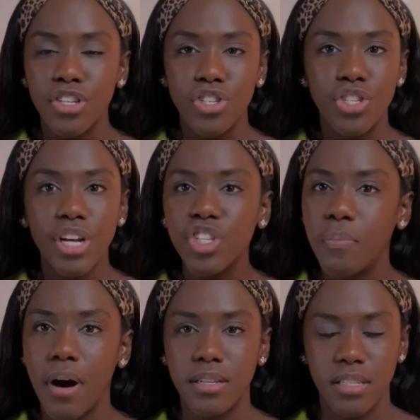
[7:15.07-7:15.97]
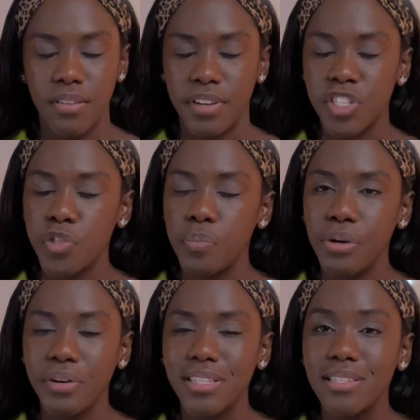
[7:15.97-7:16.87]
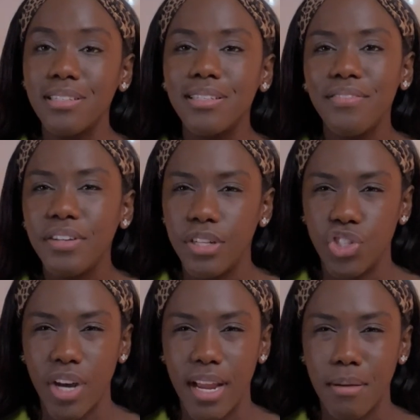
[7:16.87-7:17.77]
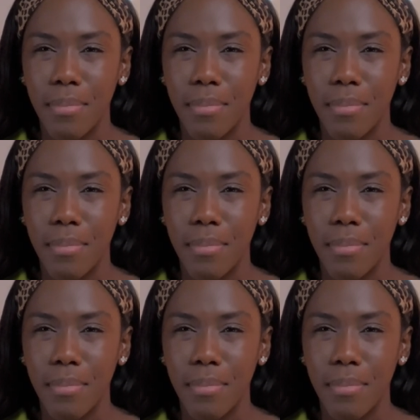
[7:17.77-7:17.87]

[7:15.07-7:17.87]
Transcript: such a positive experience living in China.